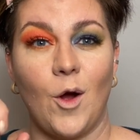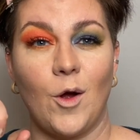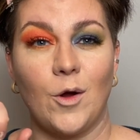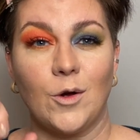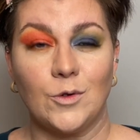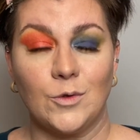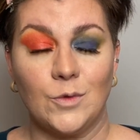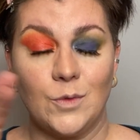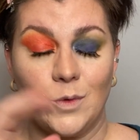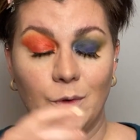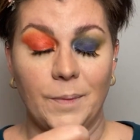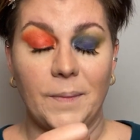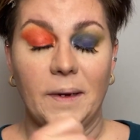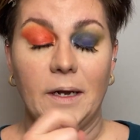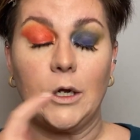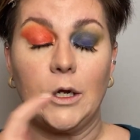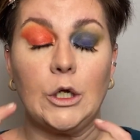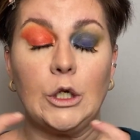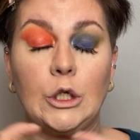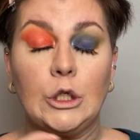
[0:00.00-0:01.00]
So you
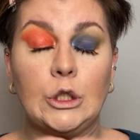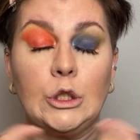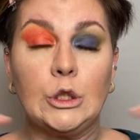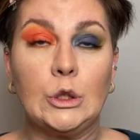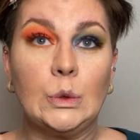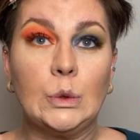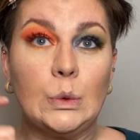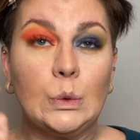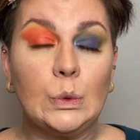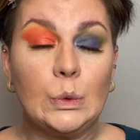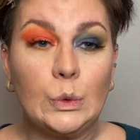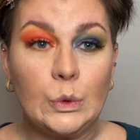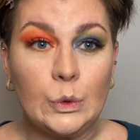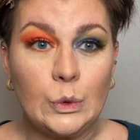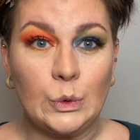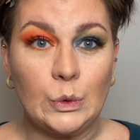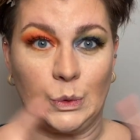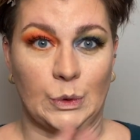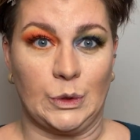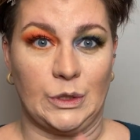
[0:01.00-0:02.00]
can see
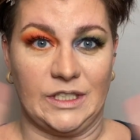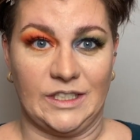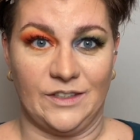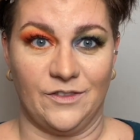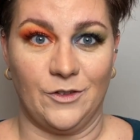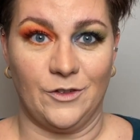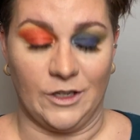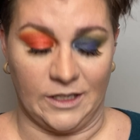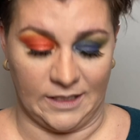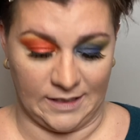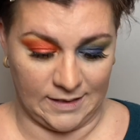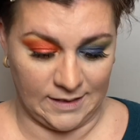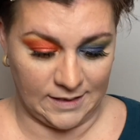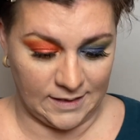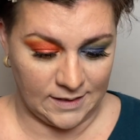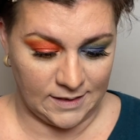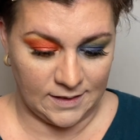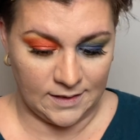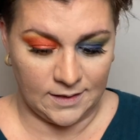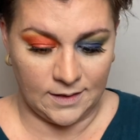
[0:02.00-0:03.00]
the
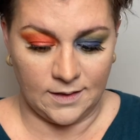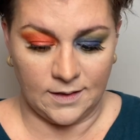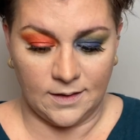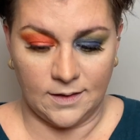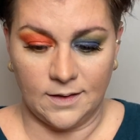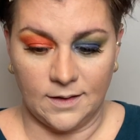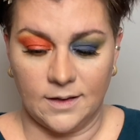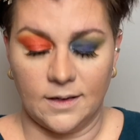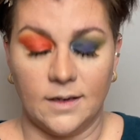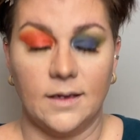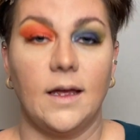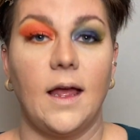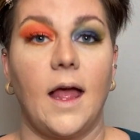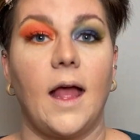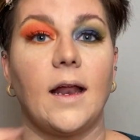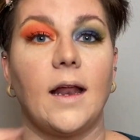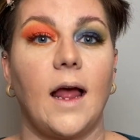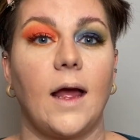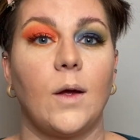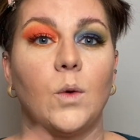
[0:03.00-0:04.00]
contouring does
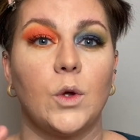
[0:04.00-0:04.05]
make